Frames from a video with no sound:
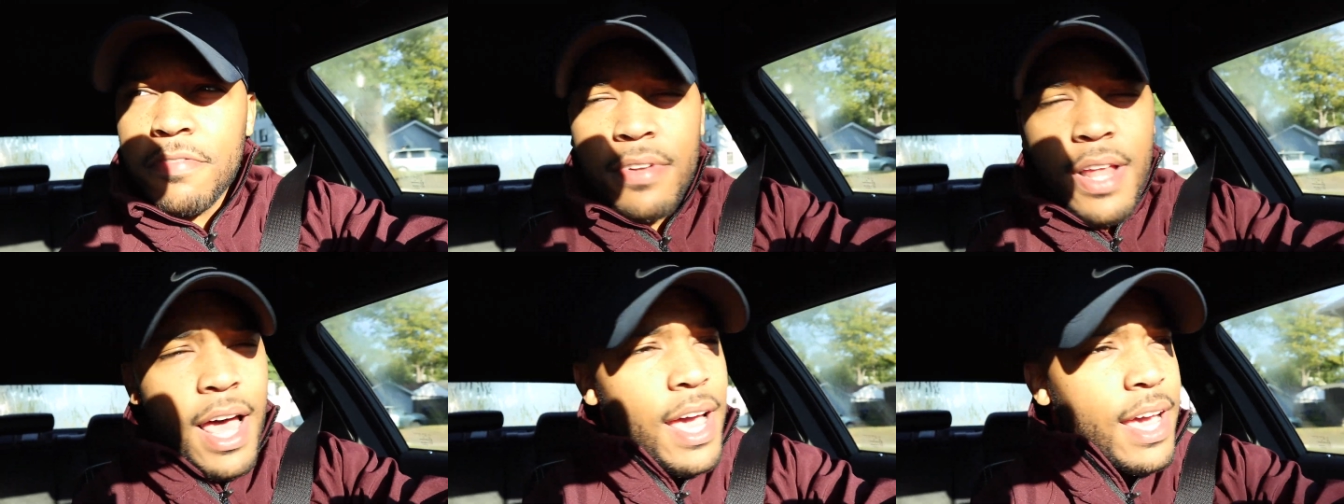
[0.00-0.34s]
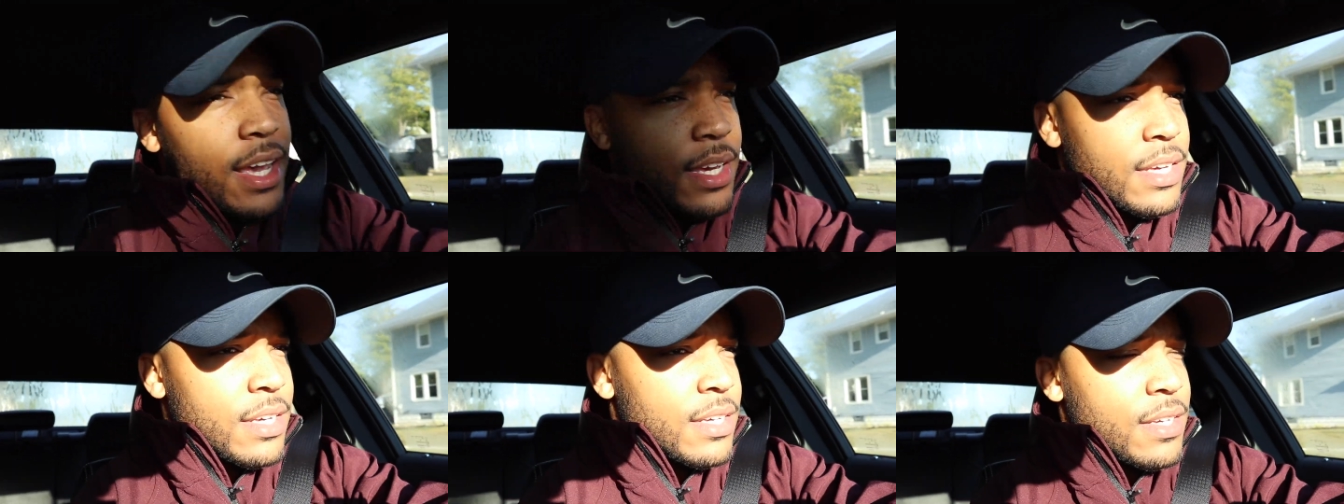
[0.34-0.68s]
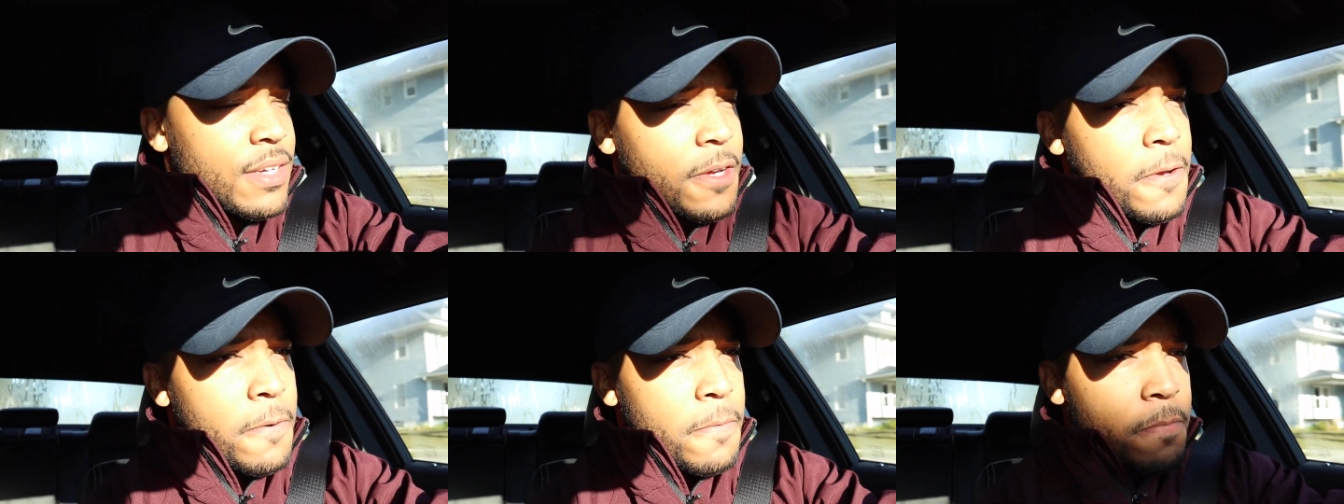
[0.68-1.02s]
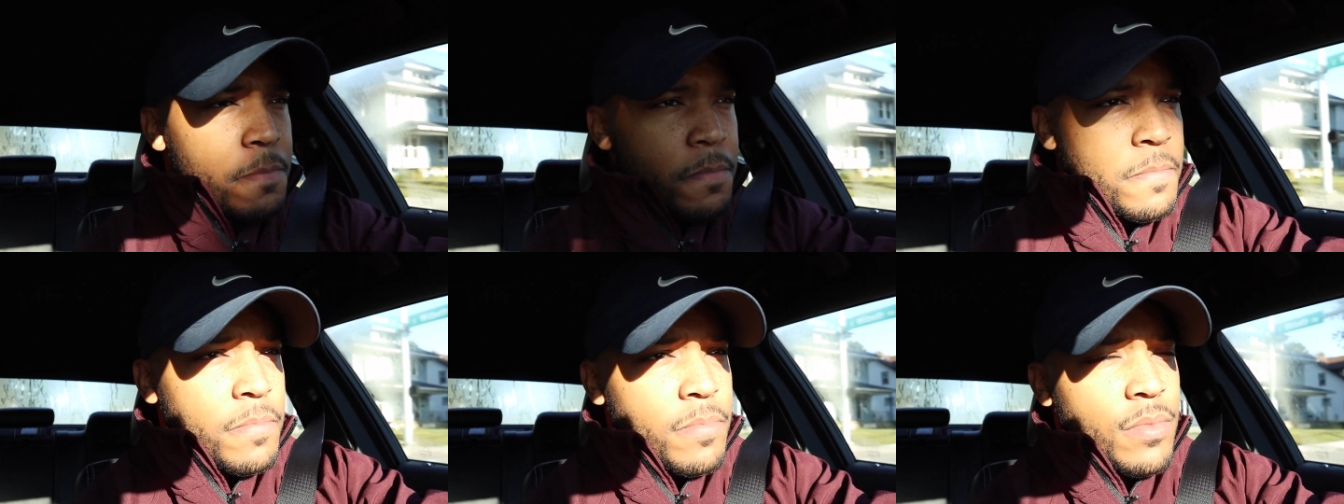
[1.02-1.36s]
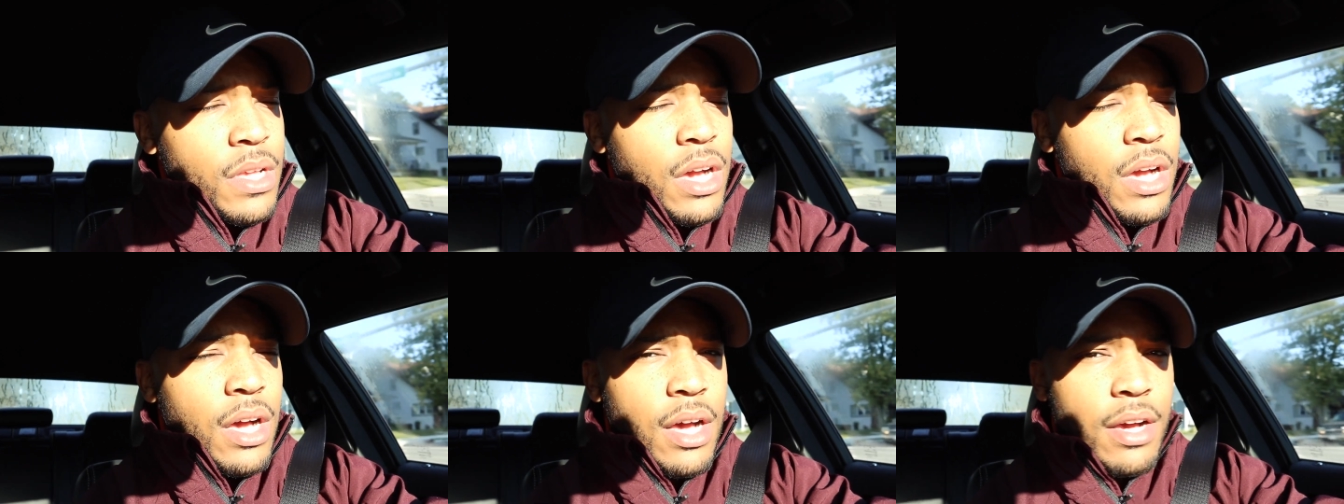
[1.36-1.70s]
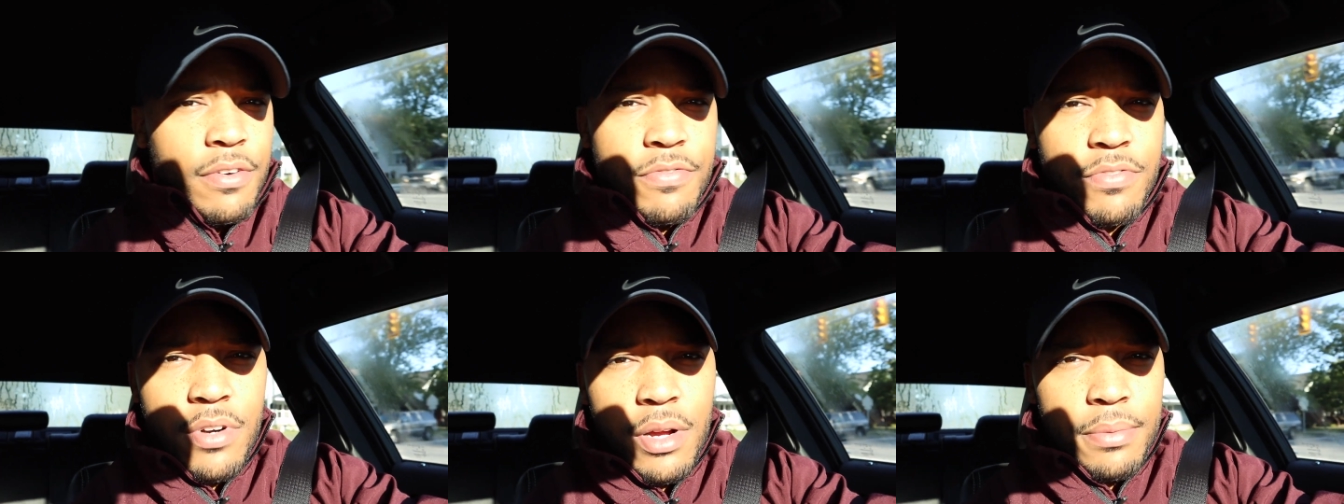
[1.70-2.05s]
fly
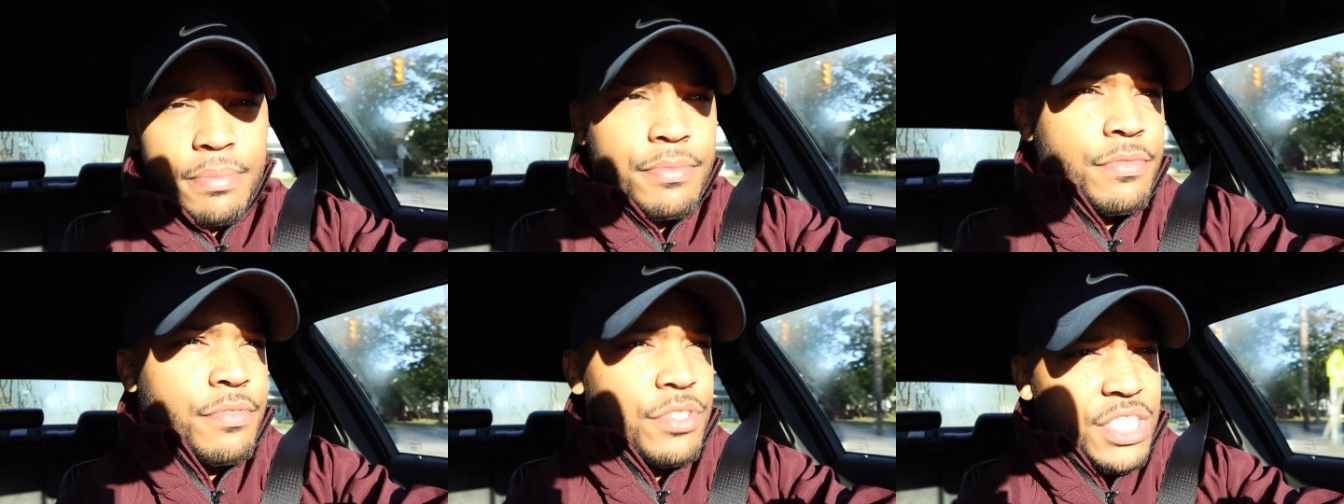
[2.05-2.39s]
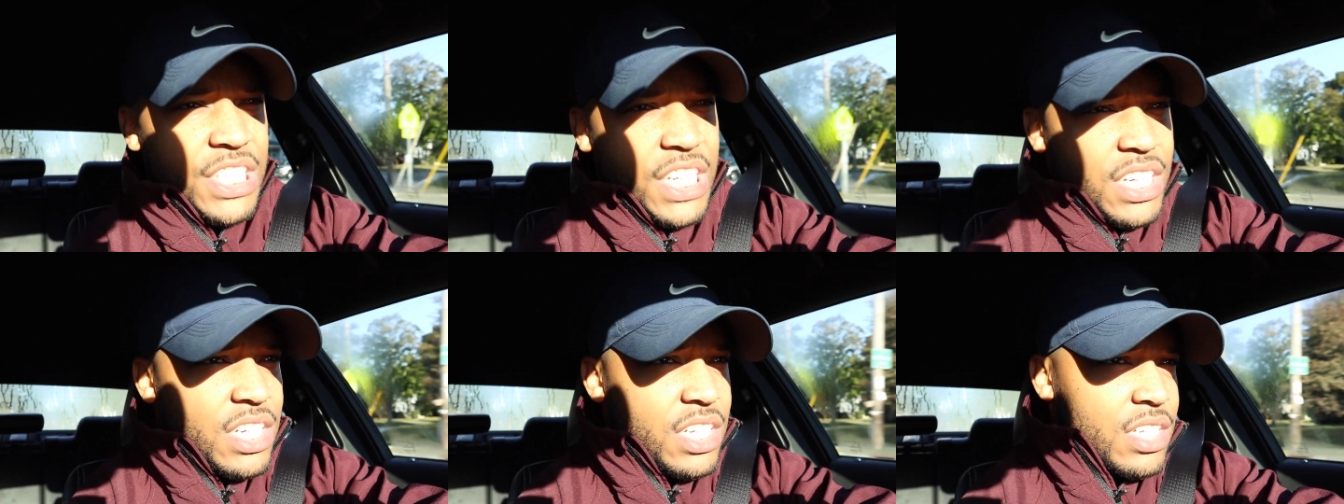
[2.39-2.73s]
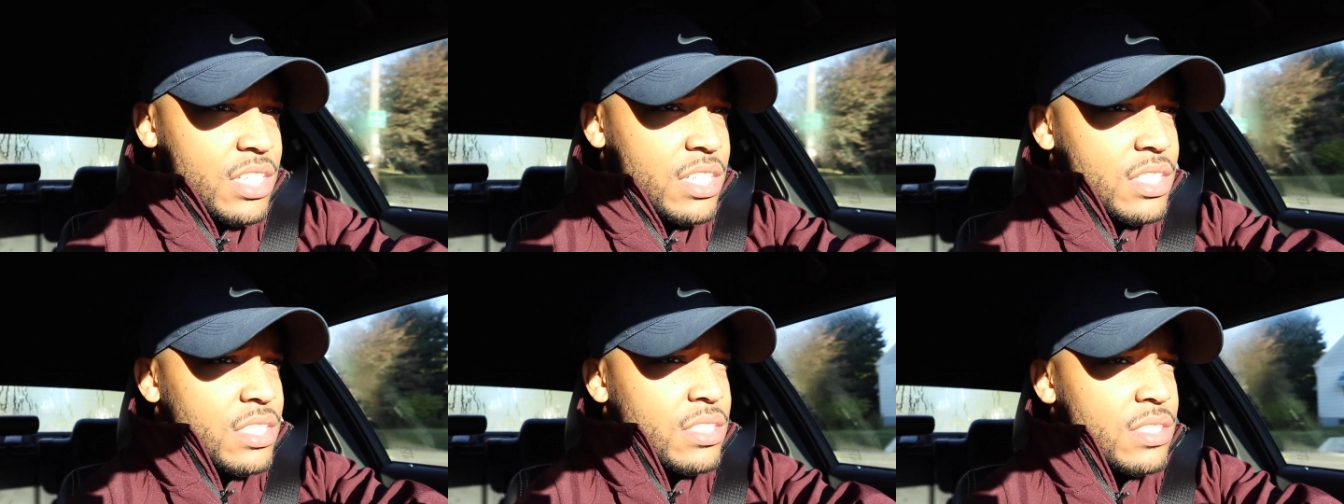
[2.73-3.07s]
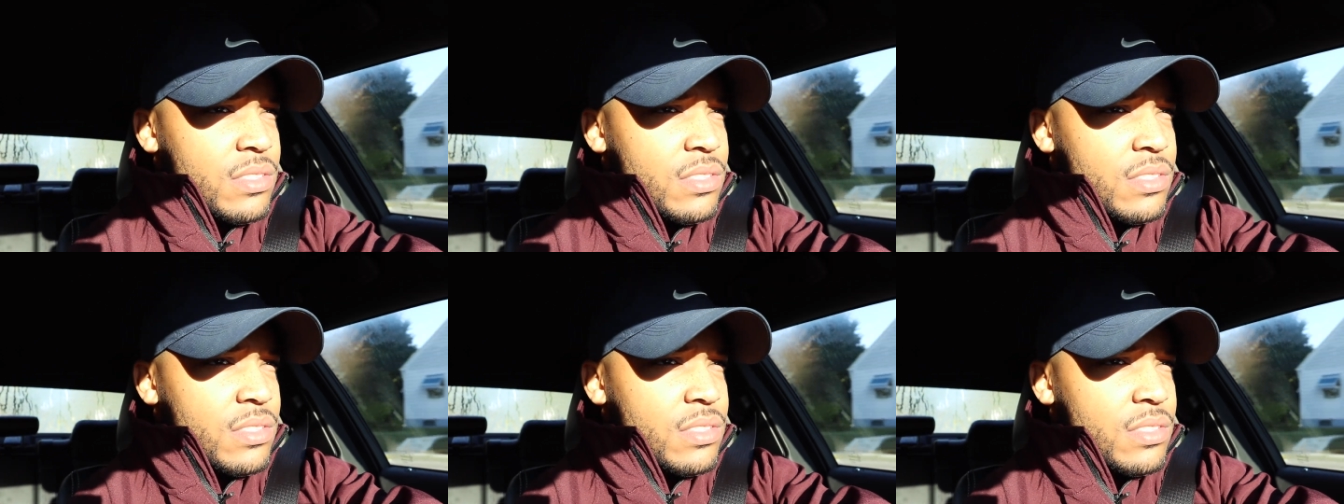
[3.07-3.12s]
uh, from Virginia